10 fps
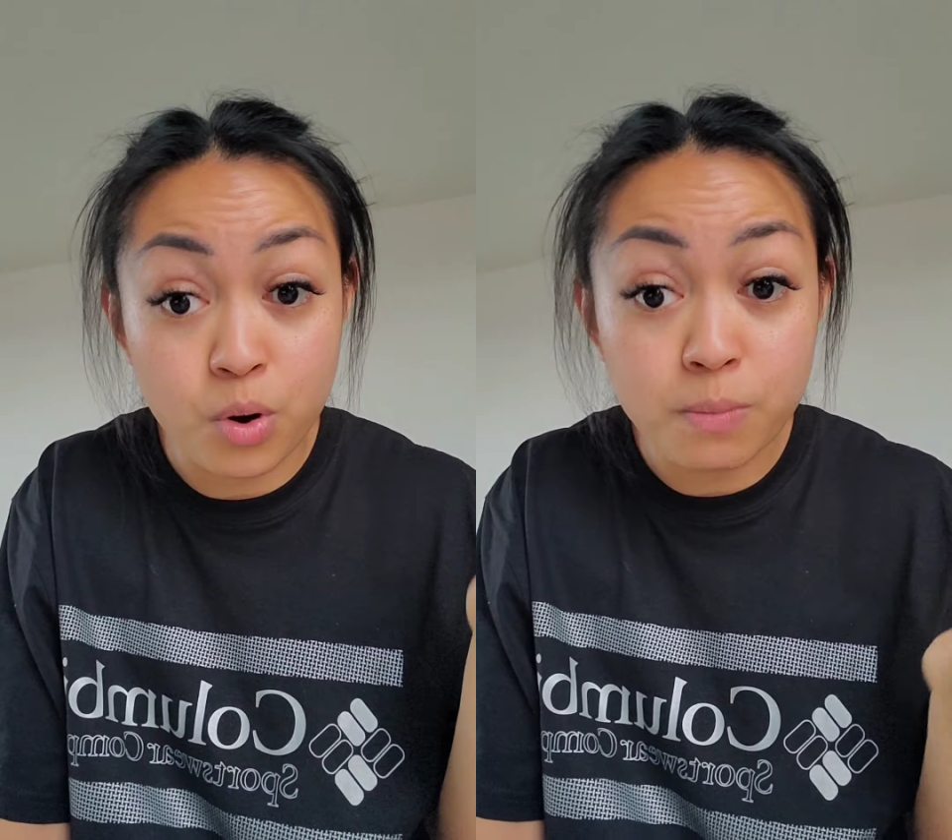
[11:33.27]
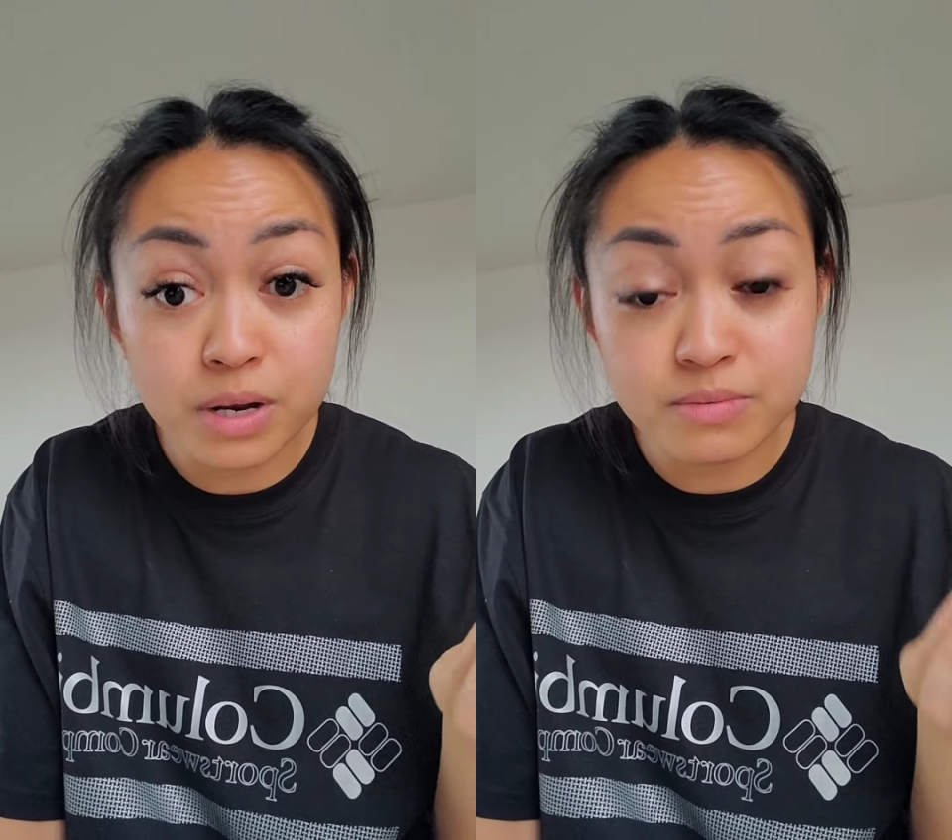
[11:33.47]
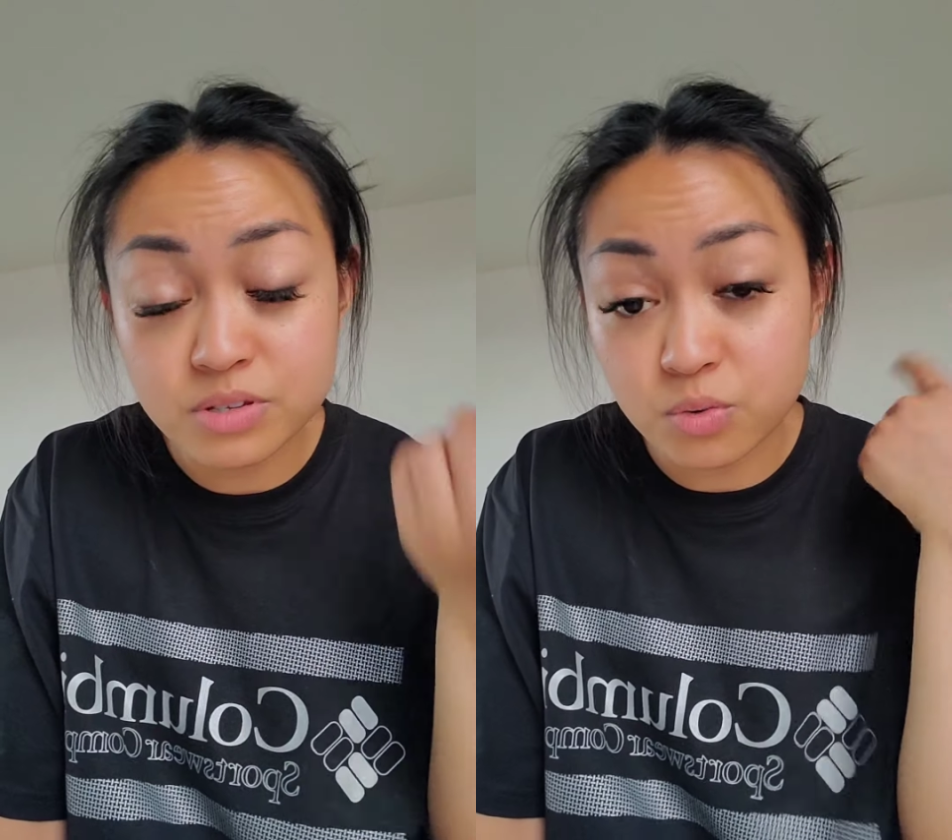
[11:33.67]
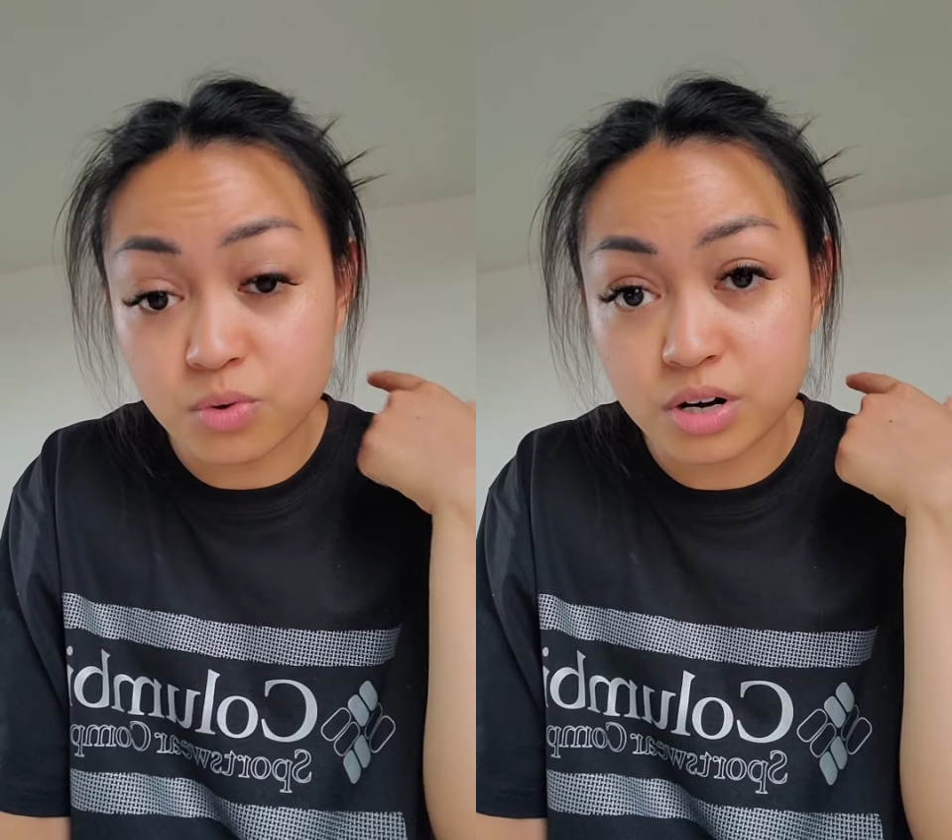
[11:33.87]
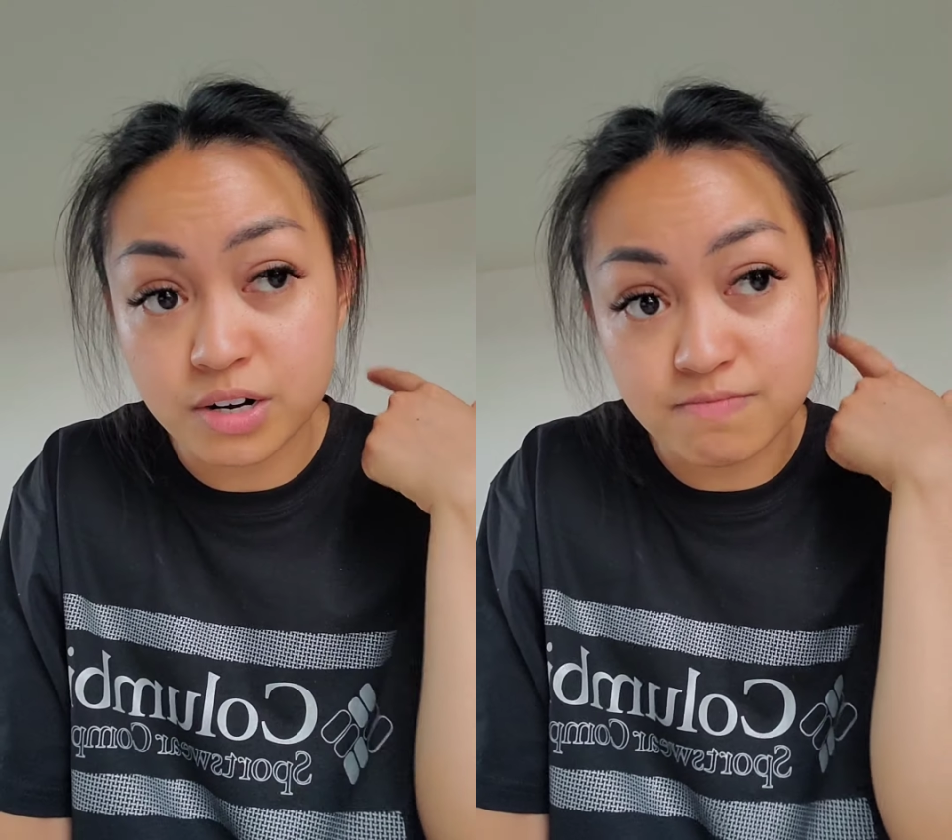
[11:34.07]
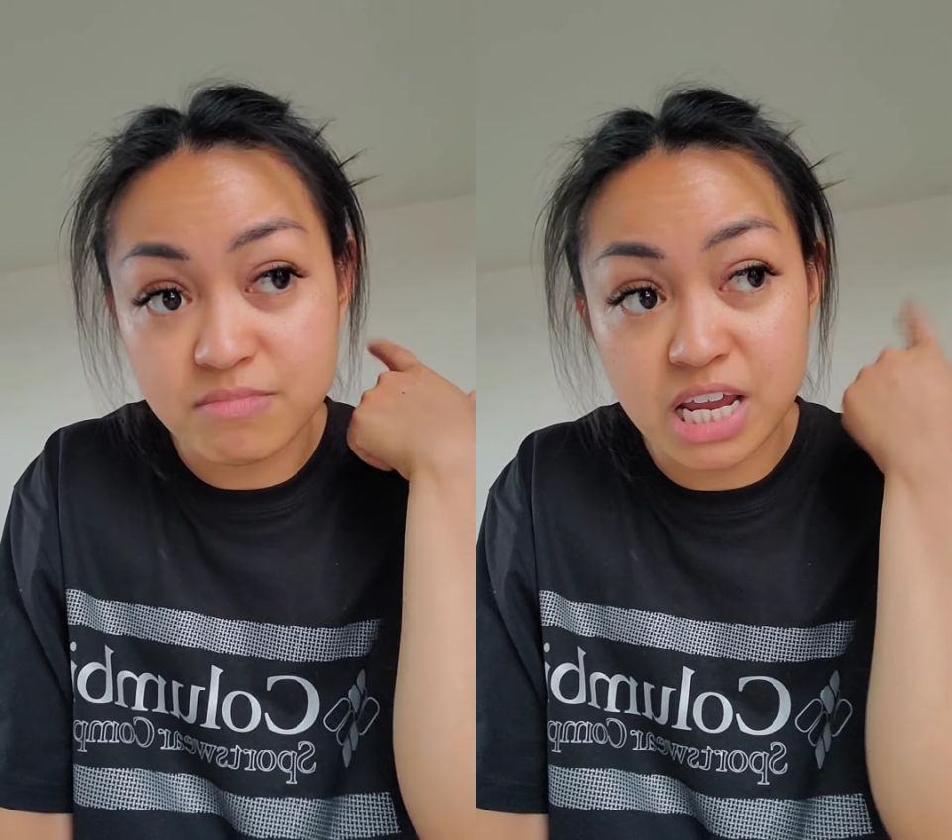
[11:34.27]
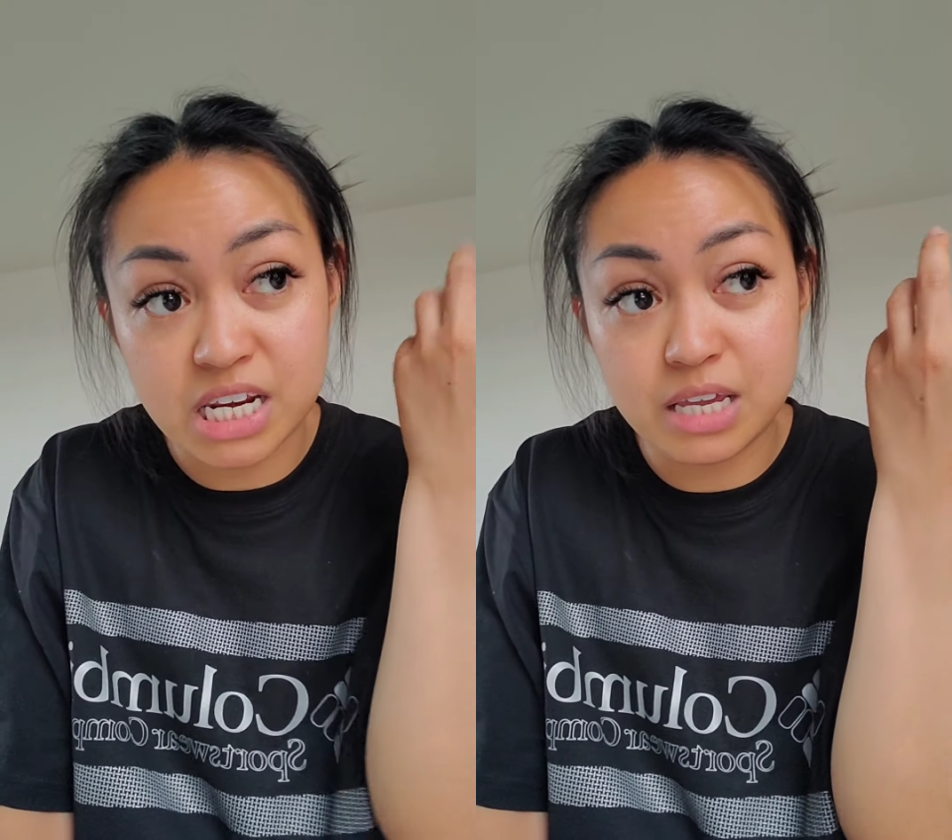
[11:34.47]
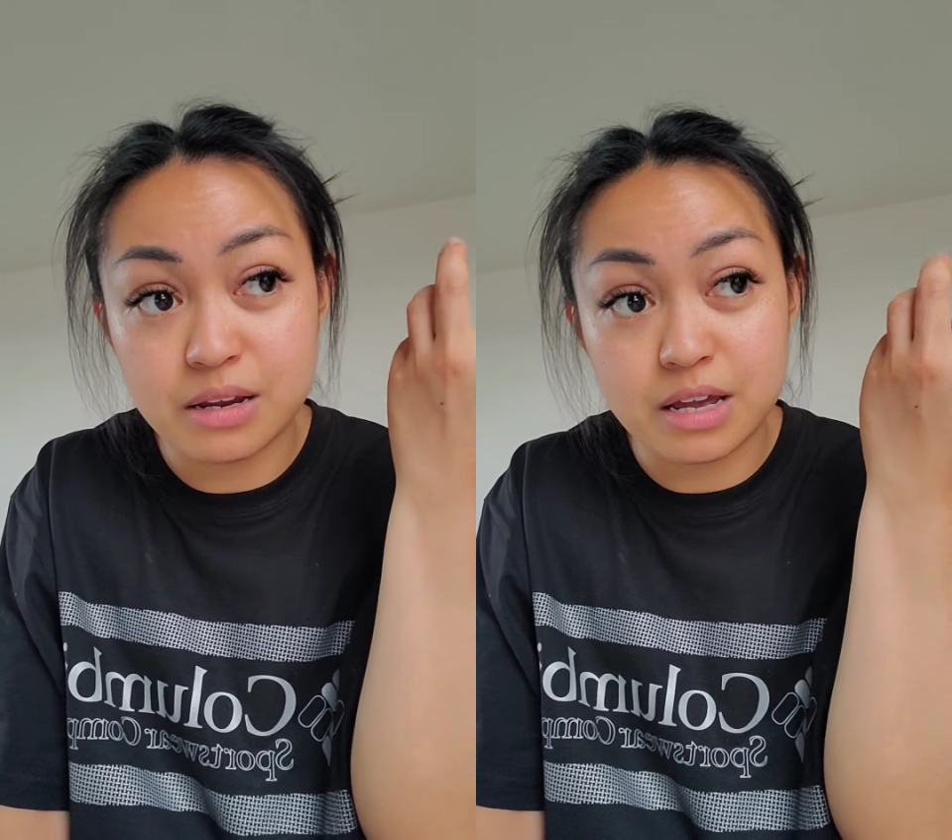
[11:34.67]
problems or
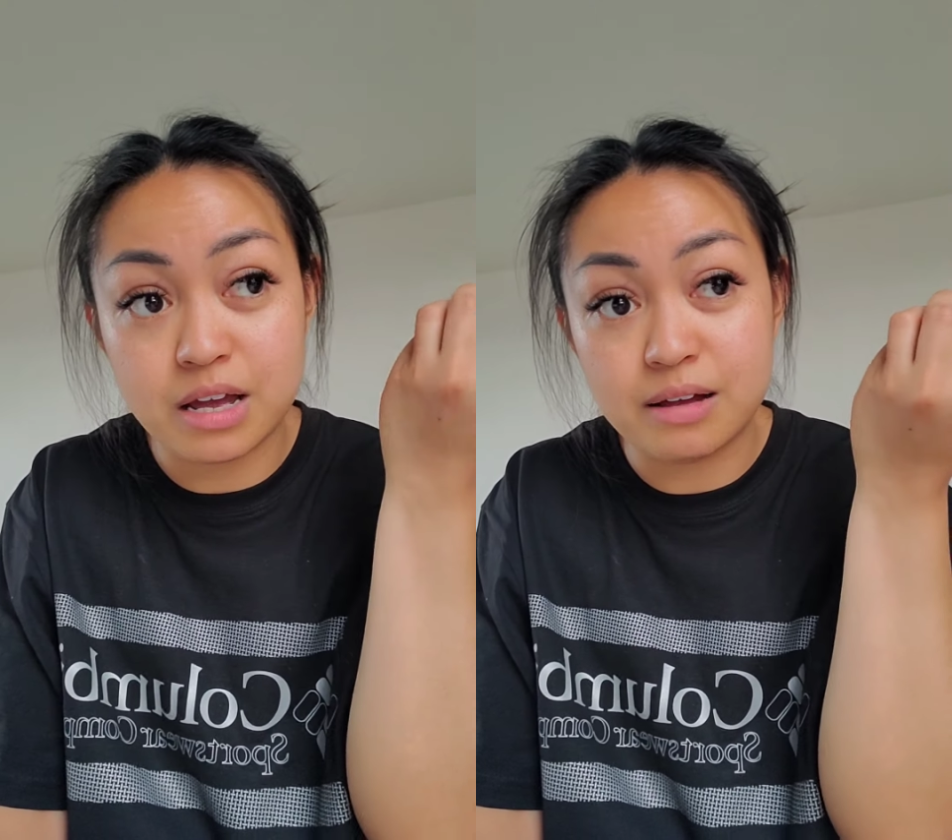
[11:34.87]
any